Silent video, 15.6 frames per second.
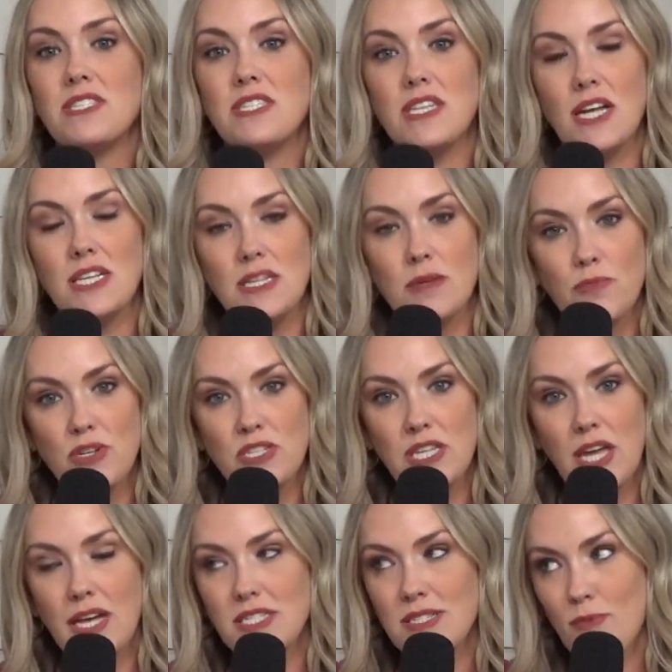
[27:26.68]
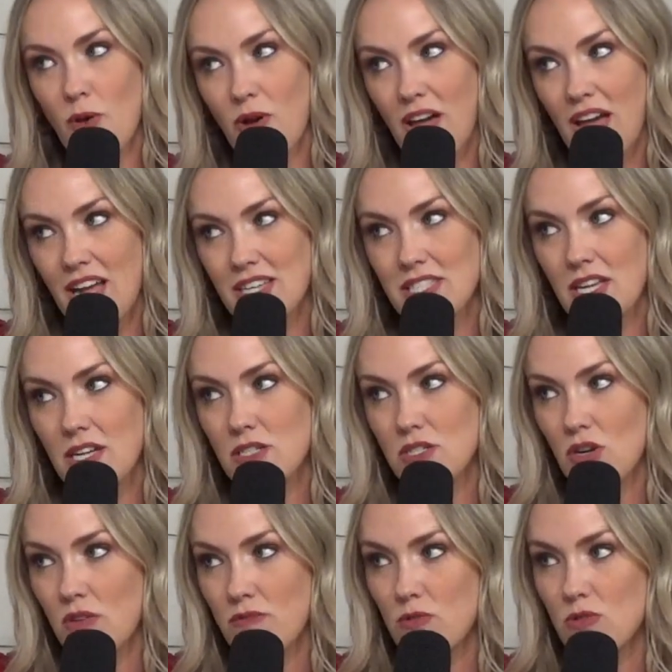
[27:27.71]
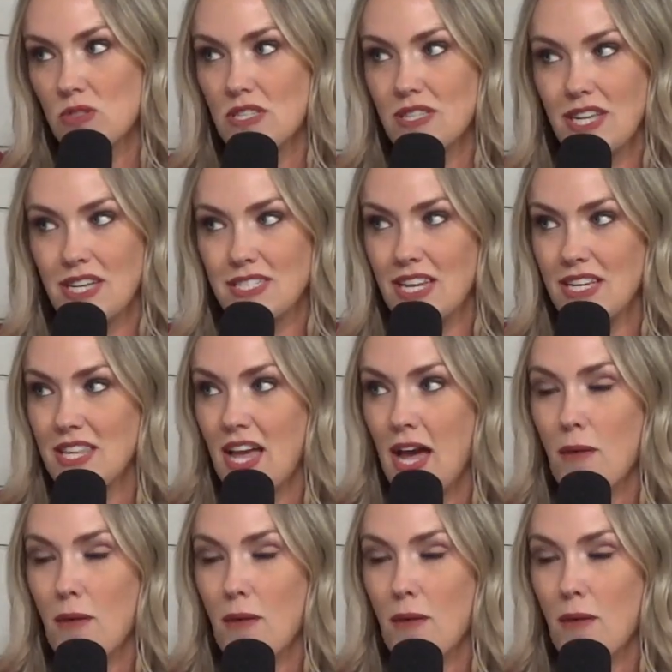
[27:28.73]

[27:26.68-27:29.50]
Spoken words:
Doesn't protect small cats like servals and things like that.